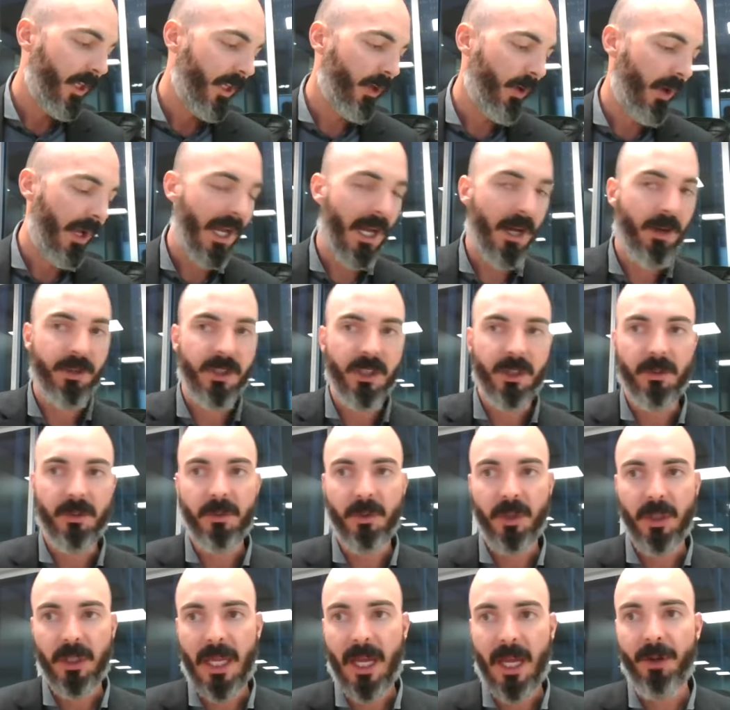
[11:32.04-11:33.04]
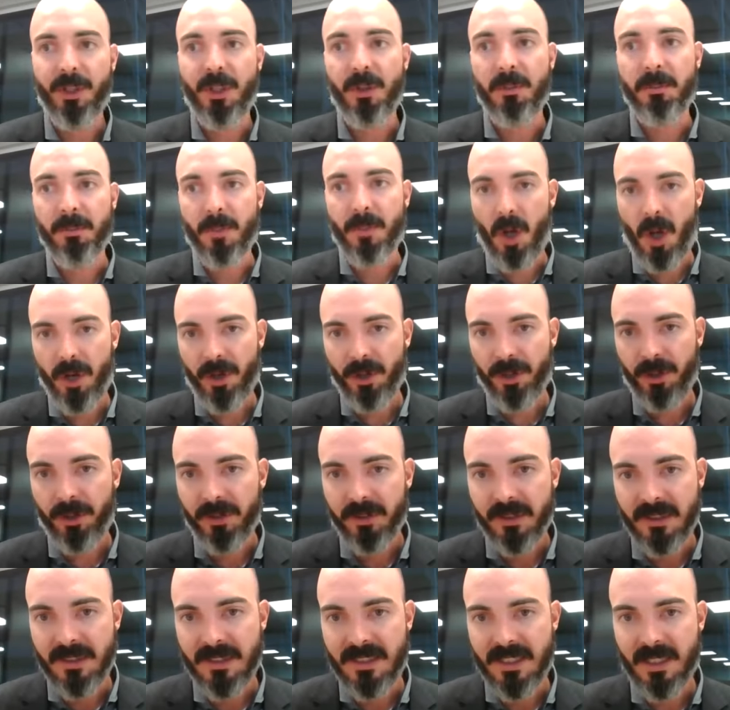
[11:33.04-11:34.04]
how you model
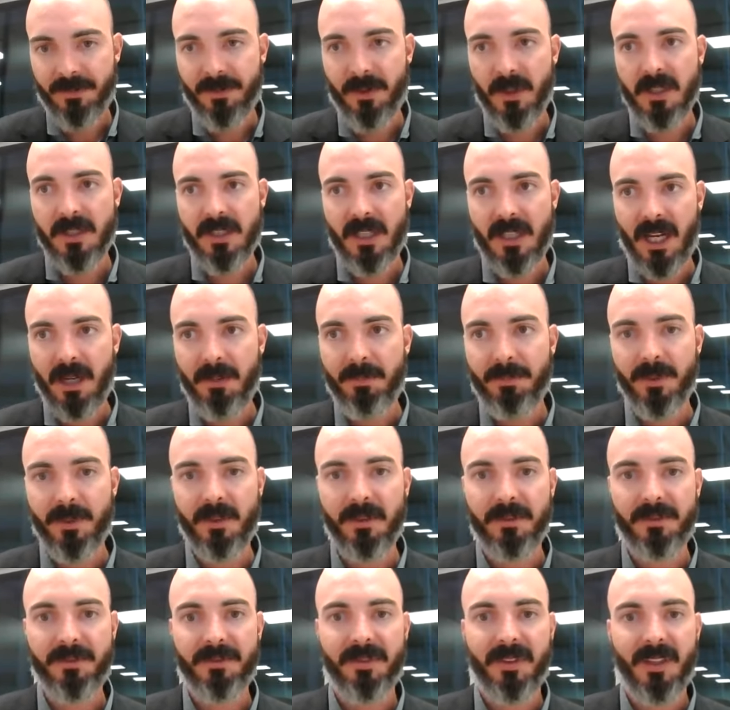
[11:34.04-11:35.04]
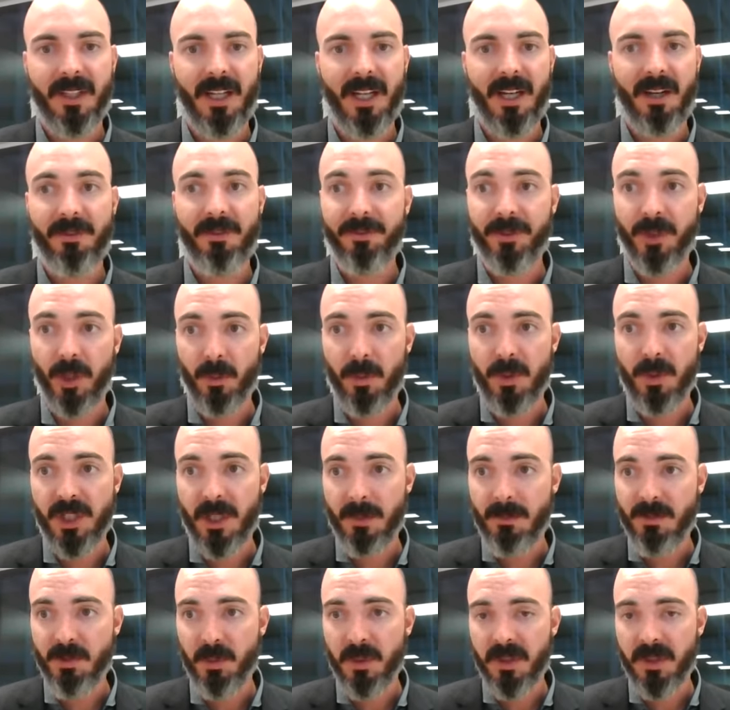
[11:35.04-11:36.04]
different type of flow
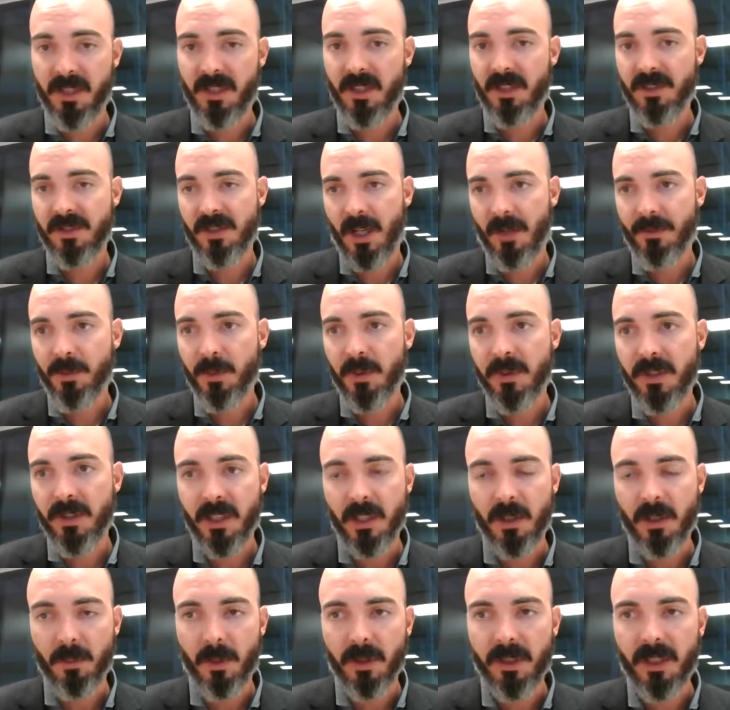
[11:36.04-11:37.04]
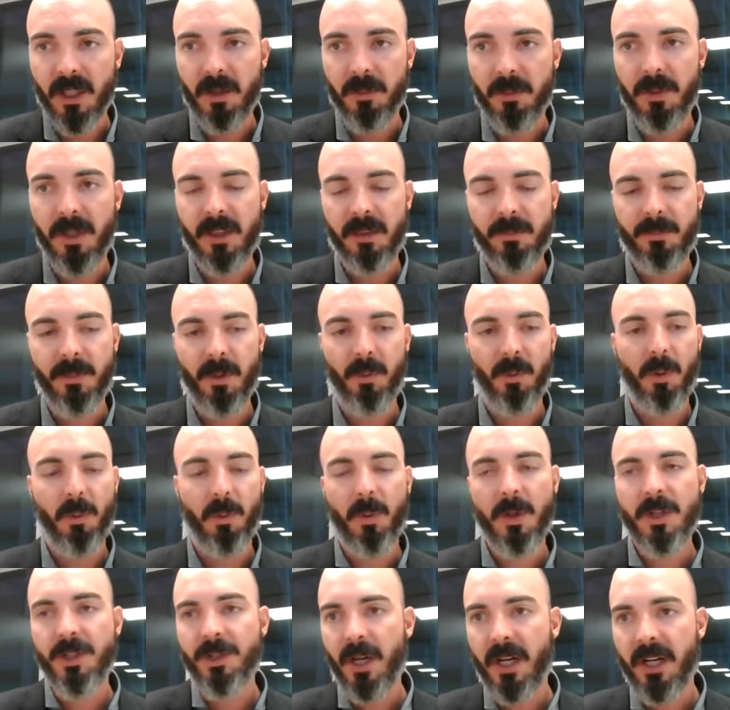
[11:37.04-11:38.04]
regimes within the software that you're working with, but what
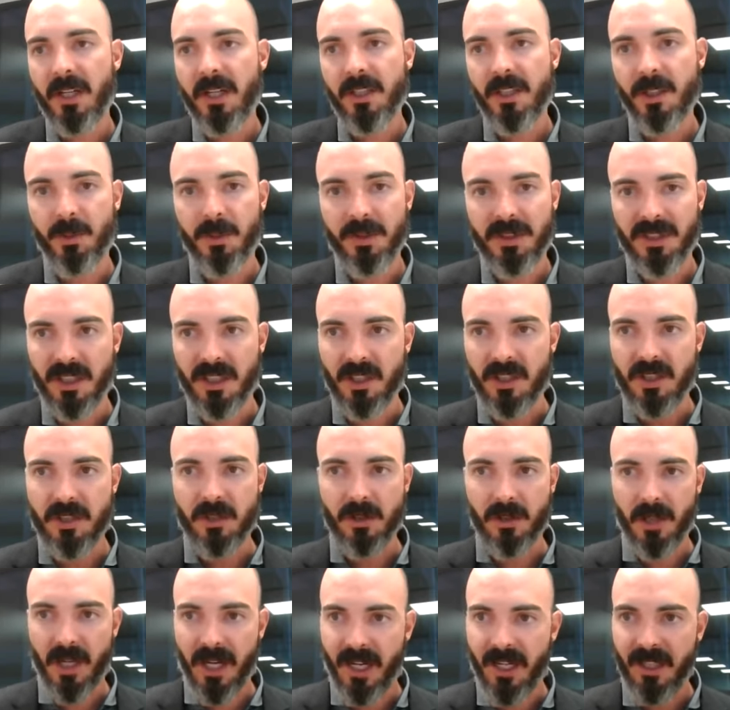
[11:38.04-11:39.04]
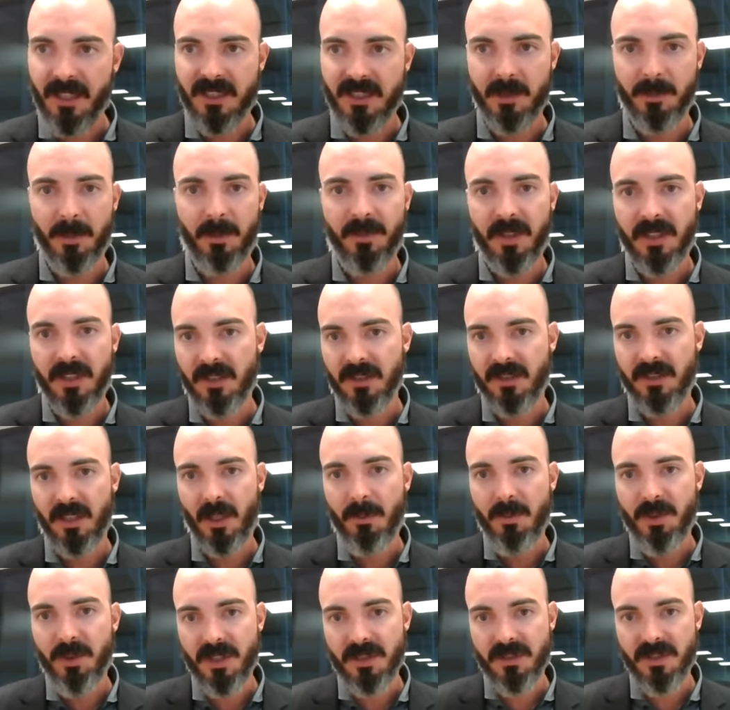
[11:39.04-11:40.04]
we're trying to do is constrain some of these
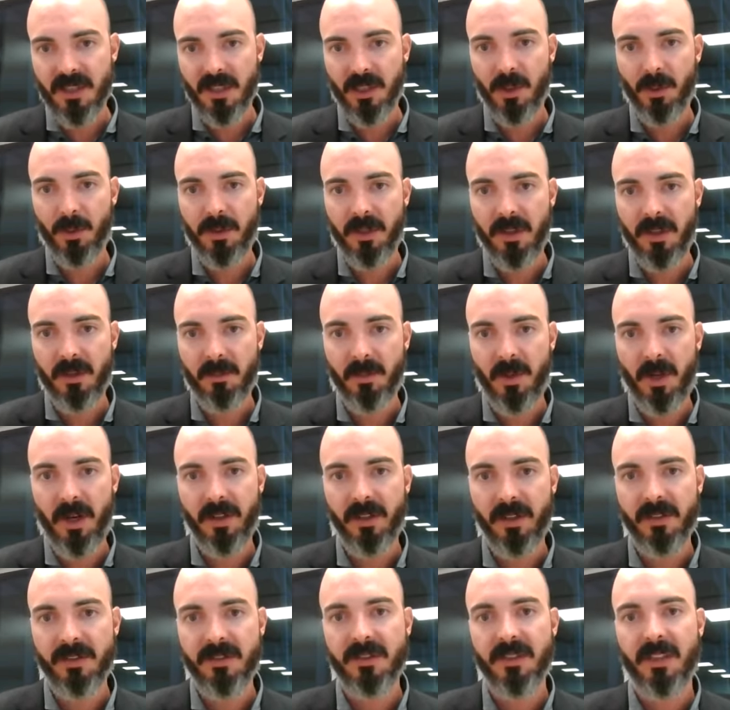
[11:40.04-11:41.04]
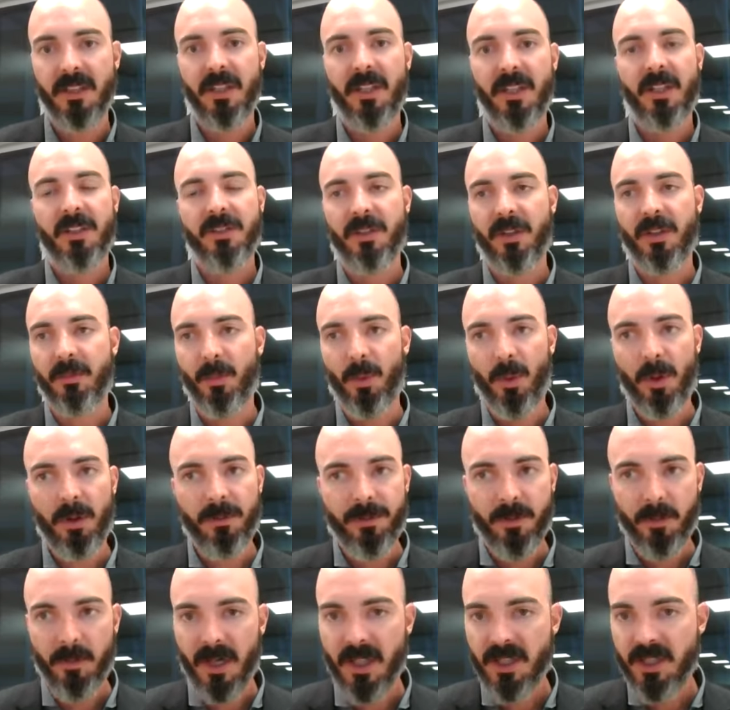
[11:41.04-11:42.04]
assumptions that go into the models. So the more
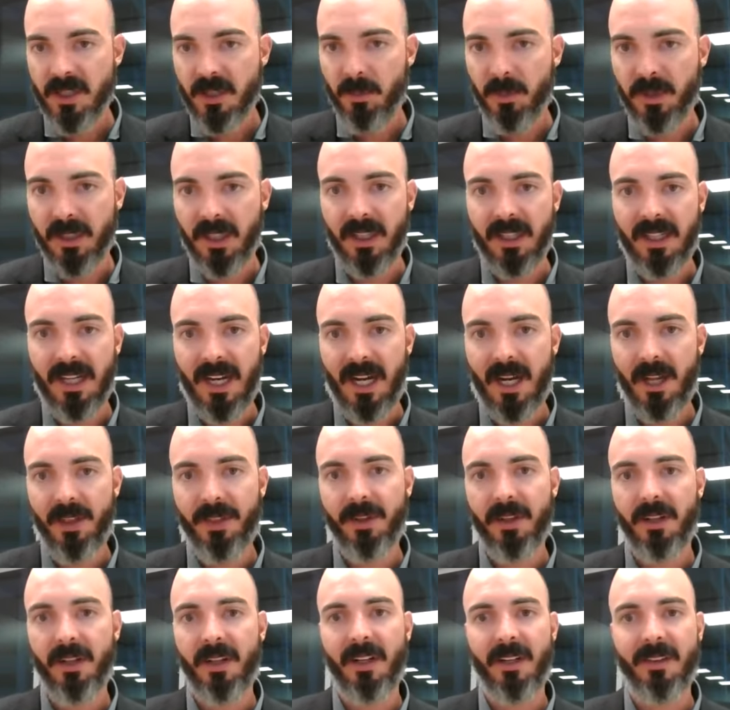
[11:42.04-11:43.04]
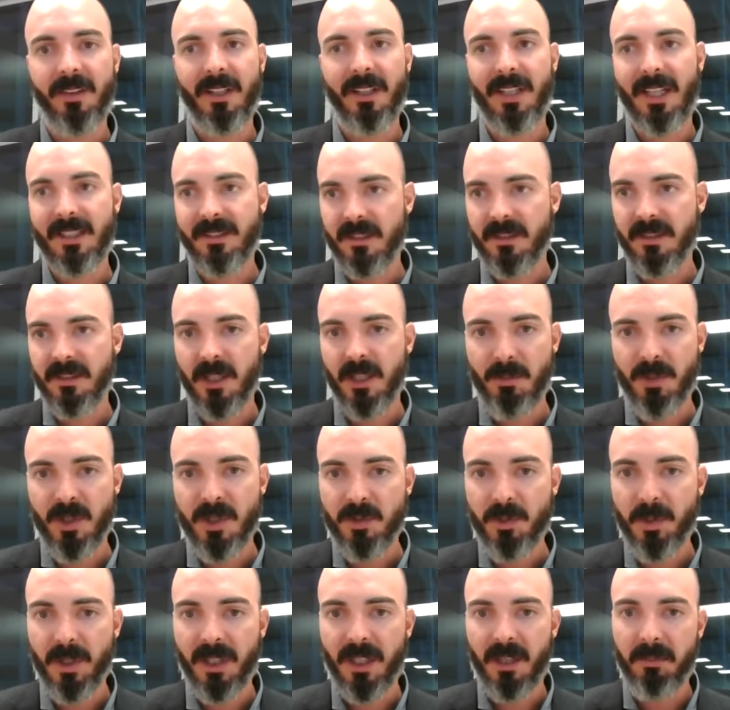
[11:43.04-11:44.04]
information that we can gather and the less
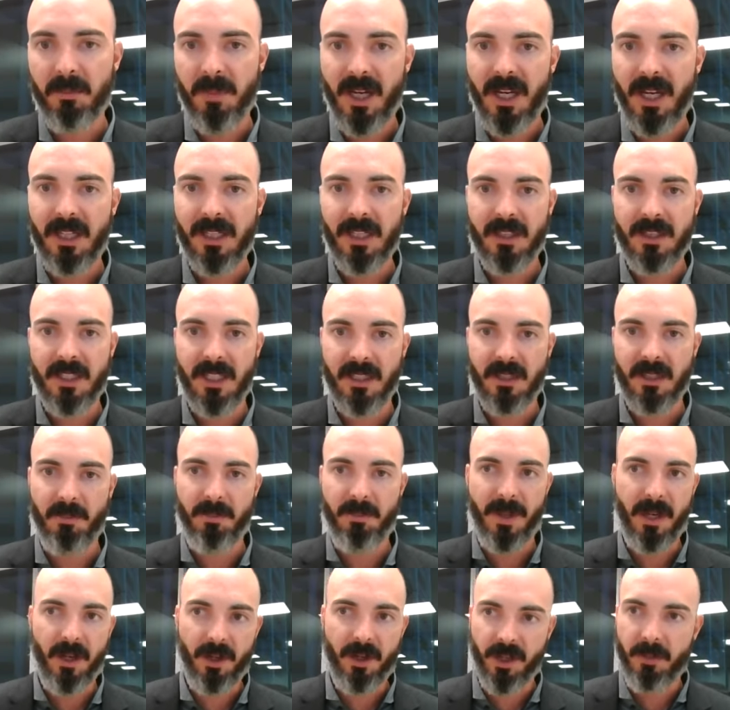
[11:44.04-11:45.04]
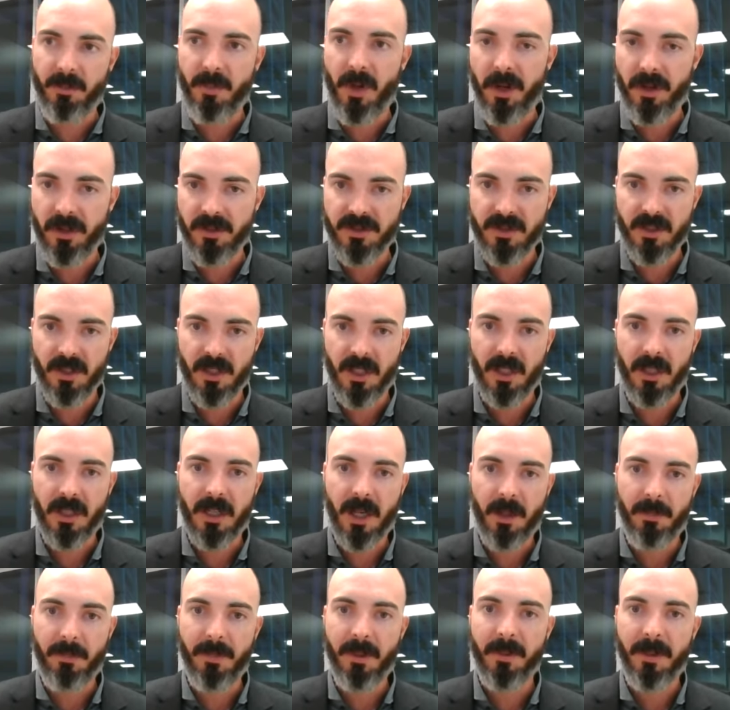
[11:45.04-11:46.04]
assumptions we can make, I think the better your models are going
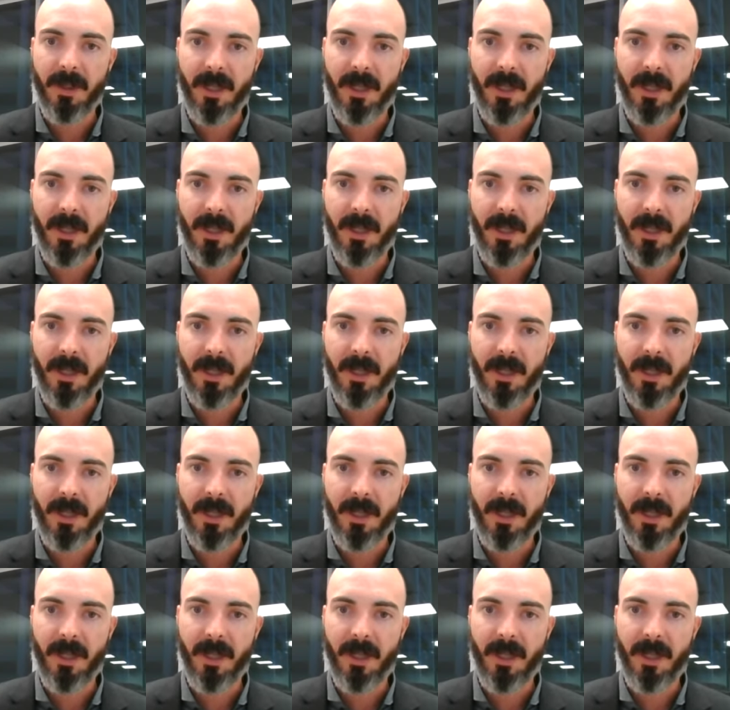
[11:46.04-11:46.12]
to